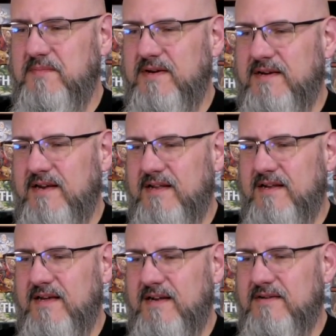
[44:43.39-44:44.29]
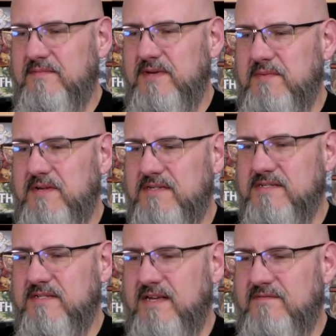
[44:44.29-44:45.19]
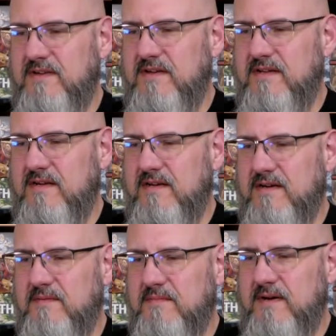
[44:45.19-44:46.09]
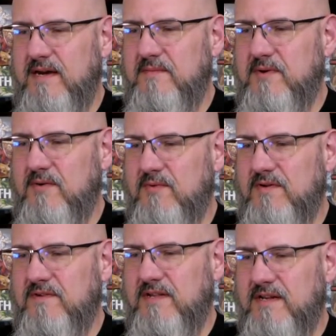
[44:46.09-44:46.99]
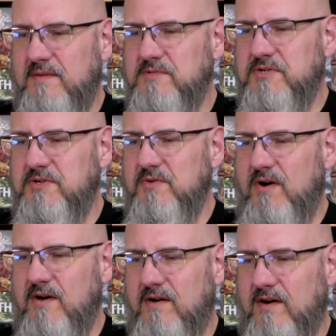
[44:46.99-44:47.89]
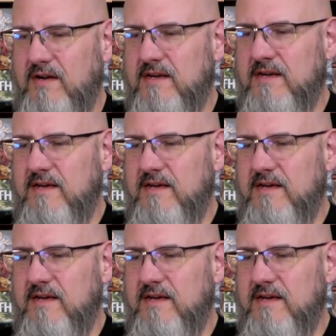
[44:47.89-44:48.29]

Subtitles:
I got it. Maybe it isn't live yet. I'm riveted. I'm sure you are, Eric.